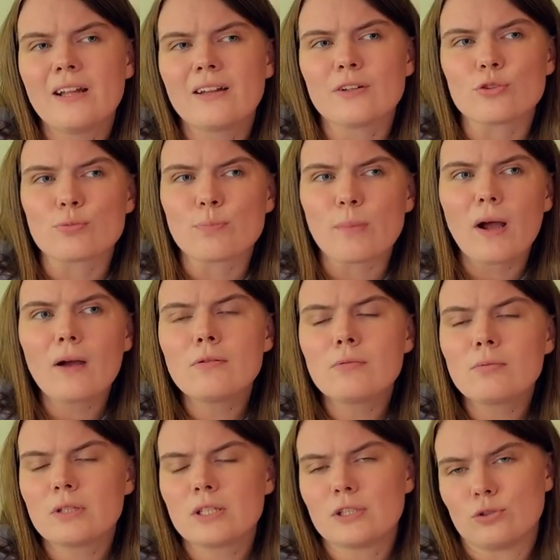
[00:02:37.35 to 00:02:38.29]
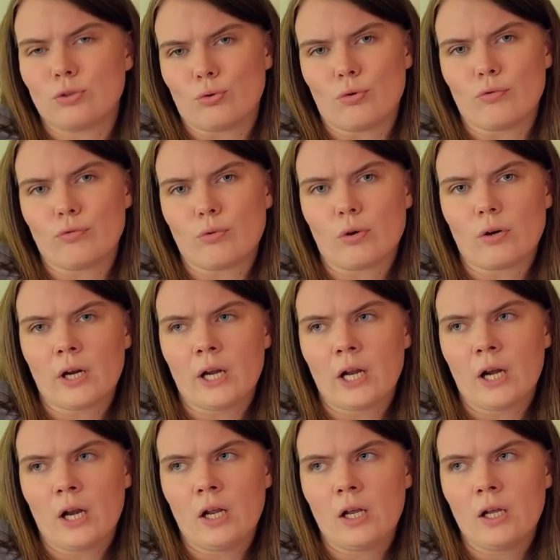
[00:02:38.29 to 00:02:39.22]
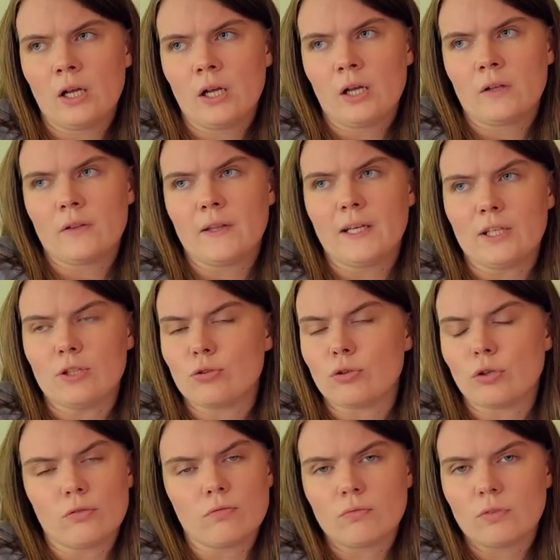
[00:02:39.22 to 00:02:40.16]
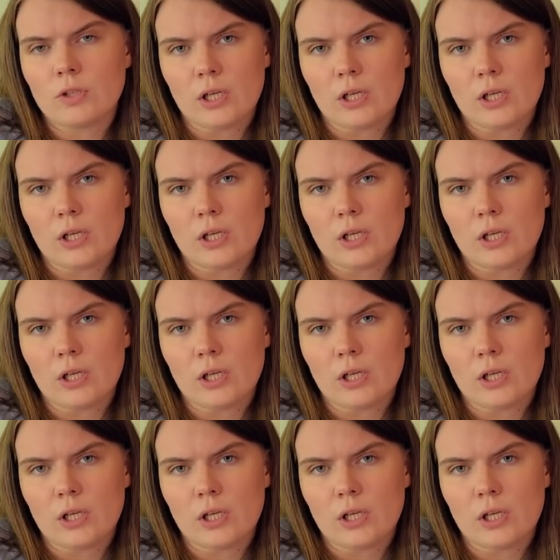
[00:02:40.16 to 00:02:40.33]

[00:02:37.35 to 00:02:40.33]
there's probably a tool for it that you could,